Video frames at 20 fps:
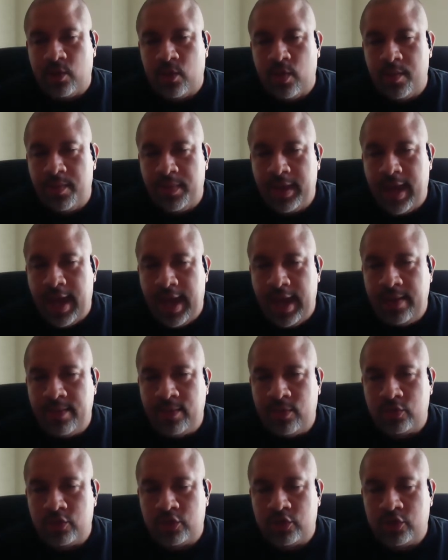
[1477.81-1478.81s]
would be
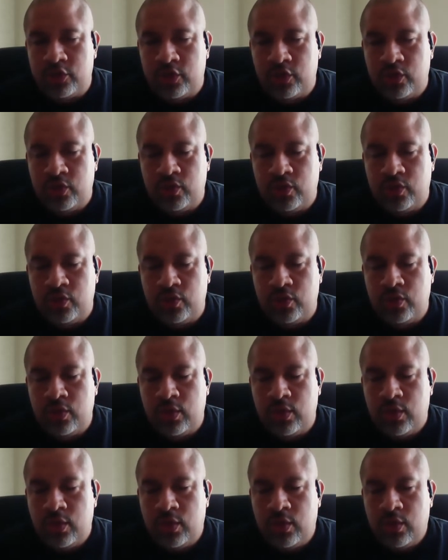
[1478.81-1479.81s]
able to
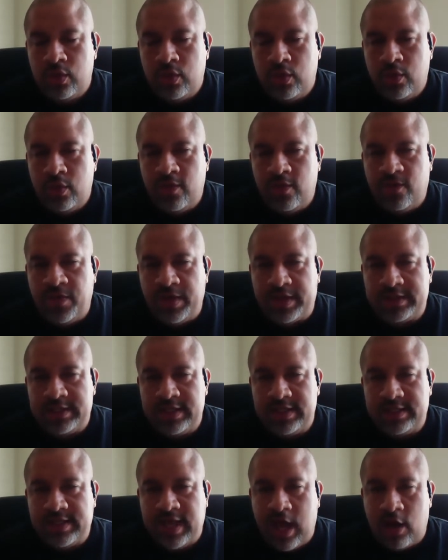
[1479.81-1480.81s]
fix
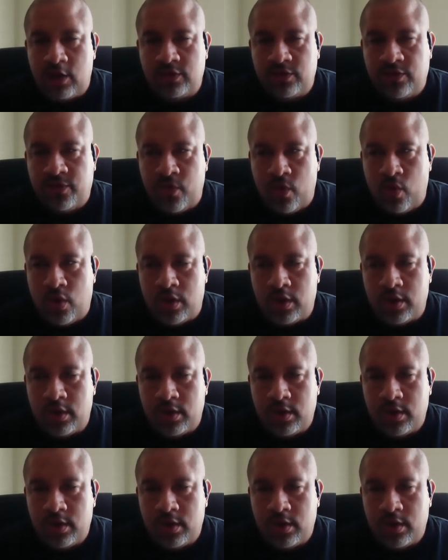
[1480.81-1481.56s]
this house for,